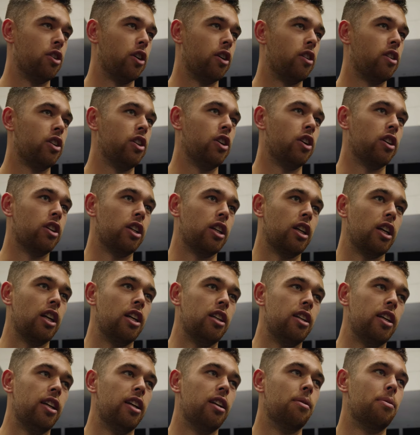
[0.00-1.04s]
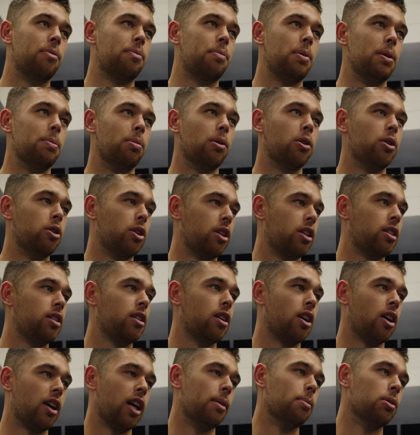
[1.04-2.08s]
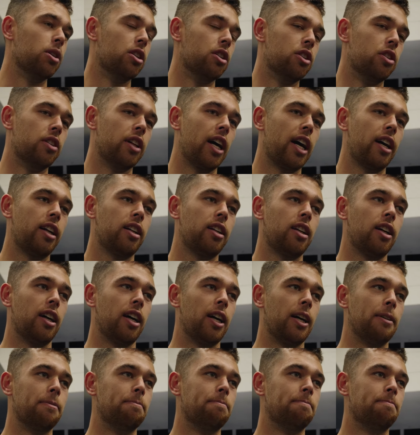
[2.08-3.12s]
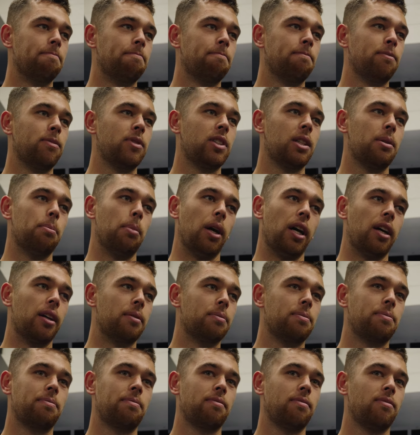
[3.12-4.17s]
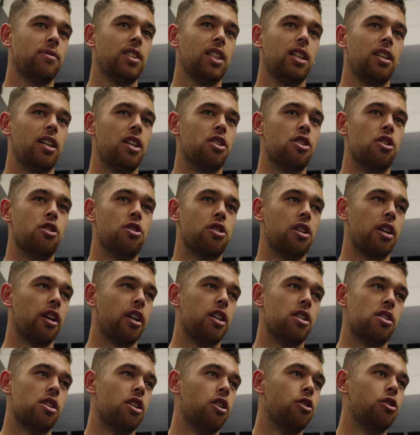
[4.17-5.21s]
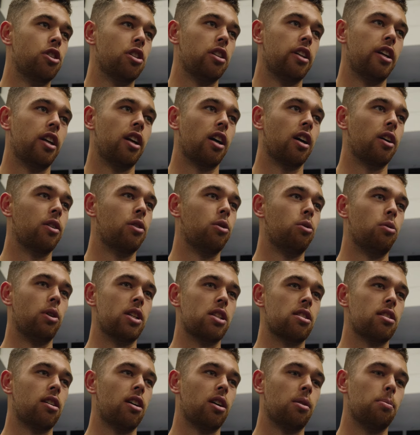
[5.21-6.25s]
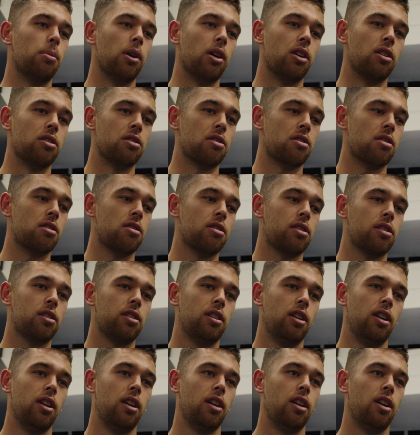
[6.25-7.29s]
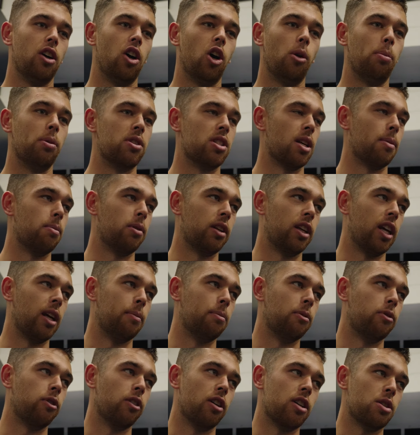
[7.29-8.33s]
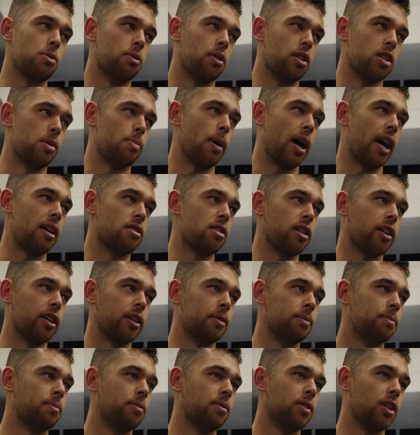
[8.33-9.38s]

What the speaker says: you're gonna need people who are able to do that. But he's huge in there. He's a huge leader. Wins a lot of balls. Opens up the game for us with his passing.